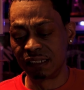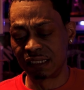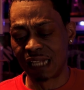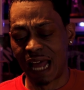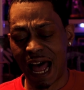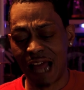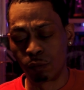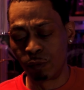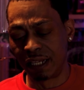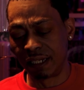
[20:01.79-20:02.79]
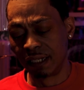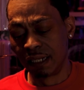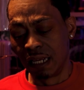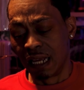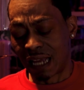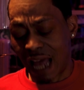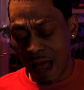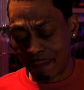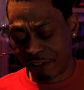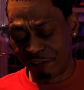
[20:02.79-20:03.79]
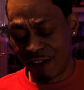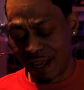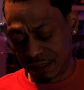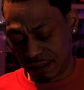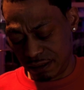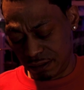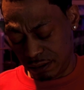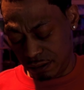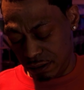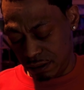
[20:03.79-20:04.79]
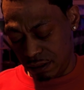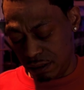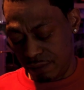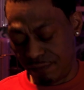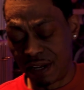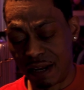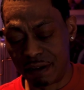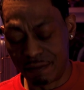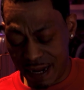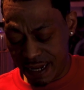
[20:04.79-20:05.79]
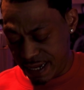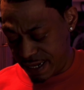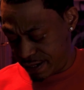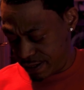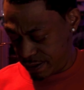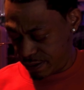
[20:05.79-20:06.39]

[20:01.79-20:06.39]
This is the Halloween Comic Fest variant right here.